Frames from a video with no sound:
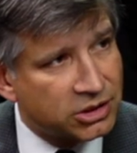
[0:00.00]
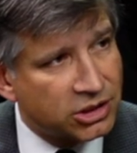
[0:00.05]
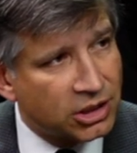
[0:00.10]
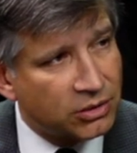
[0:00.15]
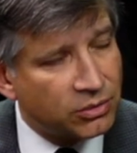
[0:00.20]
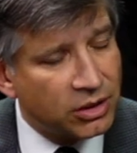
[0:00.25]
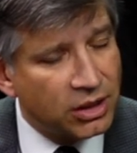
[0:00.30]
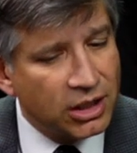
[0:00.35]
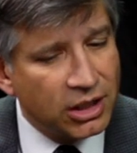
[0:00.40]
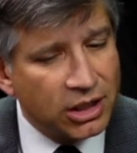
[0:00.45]

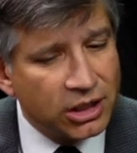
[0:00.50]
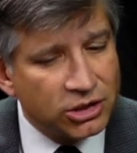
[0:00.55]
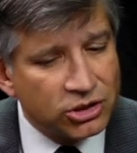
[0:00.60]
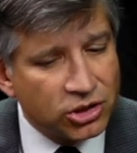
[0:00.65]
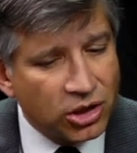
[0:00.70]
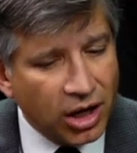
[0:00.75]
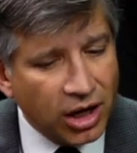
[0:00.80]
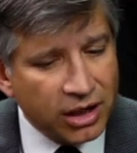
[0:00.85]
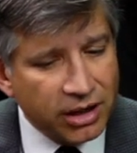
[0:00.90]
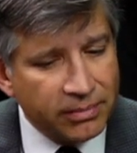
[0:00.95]
So
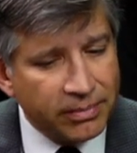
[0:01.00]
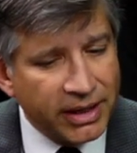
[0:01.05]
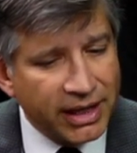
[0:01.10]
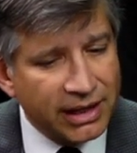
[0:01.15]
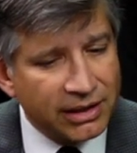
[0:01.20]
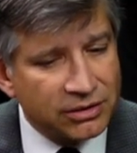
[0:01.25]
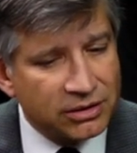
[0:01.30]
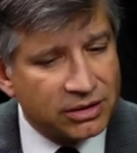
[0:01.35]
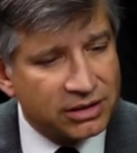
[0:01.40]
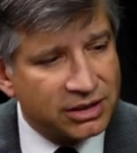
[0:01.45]
talk
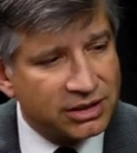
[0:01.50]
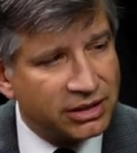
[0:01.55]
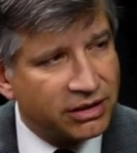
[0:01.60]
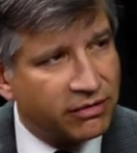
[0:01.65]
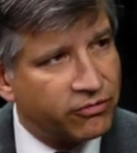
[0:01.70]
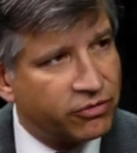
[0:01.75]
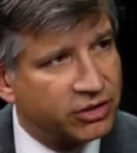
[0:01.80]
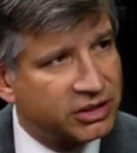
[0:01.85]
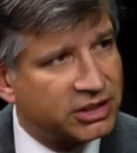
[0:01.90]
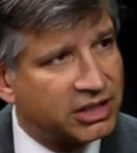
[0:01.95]
about the
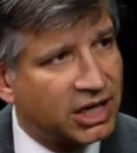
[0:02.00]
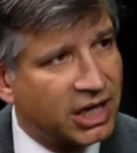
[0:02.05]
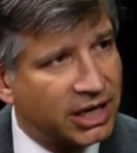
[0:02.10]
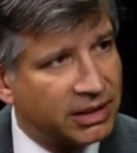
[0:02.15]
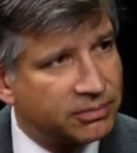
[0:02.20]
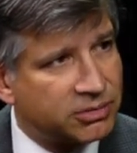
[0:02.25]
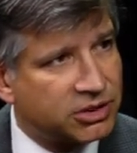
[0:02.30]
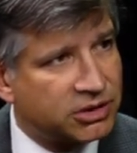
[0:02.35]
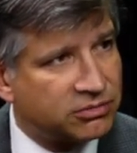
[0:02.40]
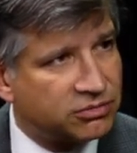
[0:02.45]
different
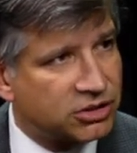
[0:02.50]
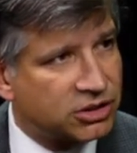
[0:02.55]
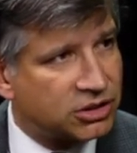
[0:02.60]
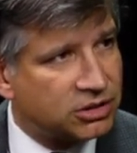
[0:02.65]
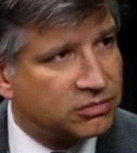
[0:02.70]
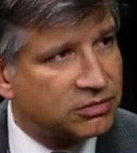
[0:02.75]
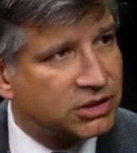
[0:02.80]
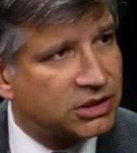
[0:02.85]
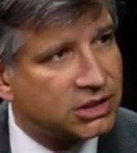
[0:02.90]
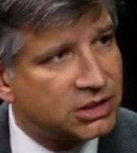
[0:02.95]
types of
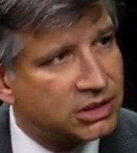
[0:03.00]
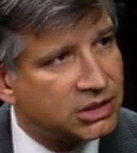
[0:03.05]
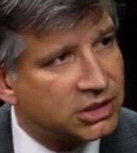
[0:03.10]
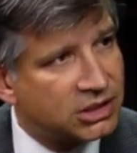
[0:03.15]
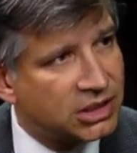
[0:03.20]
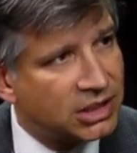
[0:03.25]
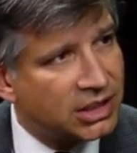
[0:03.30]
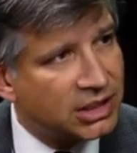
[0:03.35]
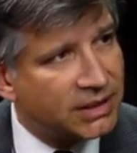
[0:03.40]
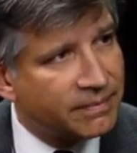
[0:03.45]
services